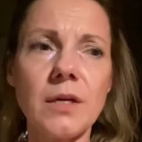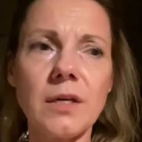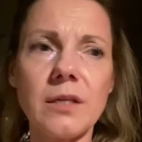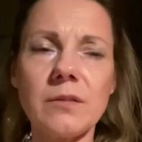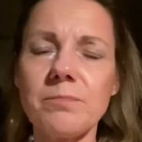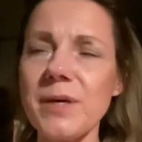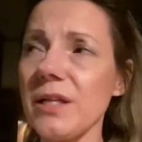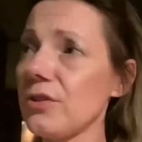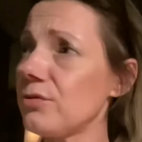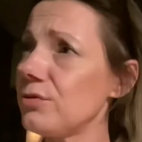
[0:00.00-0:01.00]
and
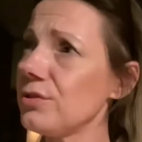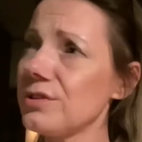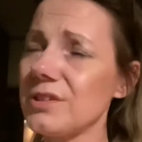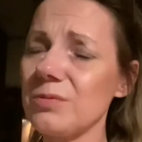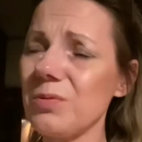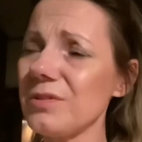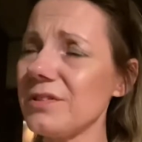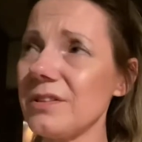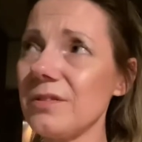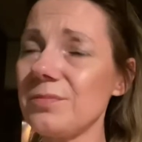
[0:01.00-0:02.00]
Belarus, what
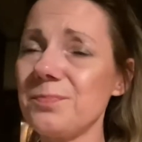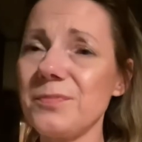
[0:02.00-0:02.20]
the,